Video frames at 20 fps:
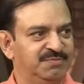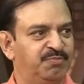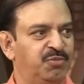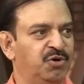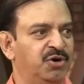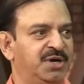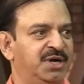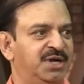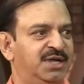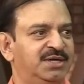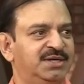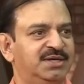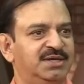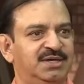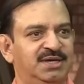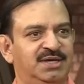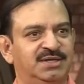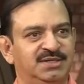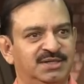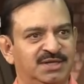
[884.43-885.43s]
Ponda,
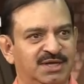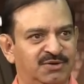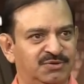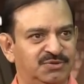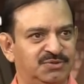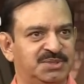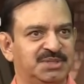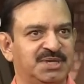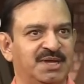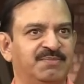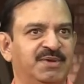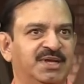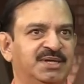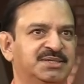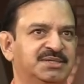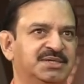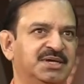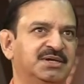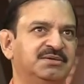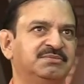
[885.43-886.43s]
and now to some
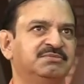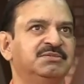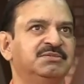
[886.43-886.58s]
extent,